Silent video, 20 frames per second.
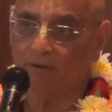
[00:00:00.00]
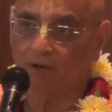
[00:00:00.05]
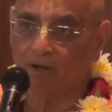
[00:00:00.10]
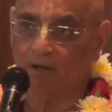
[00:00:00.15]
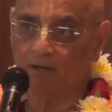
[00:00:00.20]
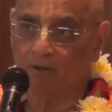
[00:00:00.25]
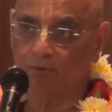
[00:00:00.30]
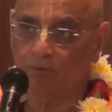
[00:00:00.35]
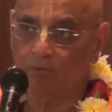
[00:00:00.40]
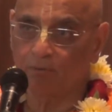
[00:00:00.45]

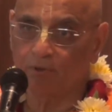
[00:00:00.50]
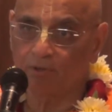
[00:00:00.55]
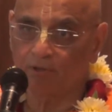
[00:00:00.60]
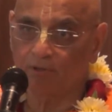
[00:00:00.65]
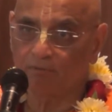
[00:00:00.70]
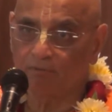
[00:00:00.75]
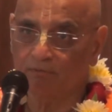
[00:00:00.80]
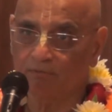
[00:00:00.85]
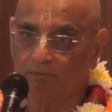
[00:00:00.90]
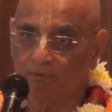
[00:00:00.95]
Rai
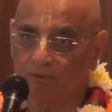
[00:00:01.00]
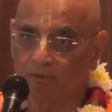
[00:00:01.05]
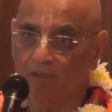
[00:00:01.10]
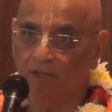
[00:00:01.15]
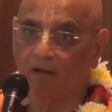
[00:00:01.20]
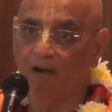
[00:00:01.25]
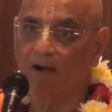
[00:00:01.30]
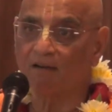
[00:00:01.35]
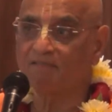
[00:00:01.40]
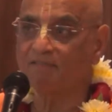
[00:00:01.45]
was the
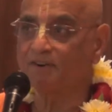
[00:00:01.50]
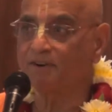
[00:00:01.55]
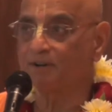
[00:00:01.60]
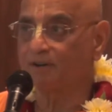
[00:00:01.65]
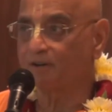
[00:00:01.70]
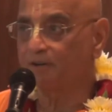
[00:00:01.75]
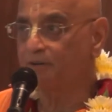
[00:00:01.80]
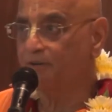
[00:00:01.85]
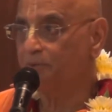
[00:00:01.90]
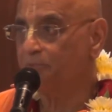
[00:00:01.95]

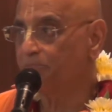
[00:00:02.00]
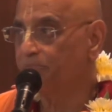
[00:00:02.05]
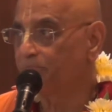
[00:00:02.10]
governor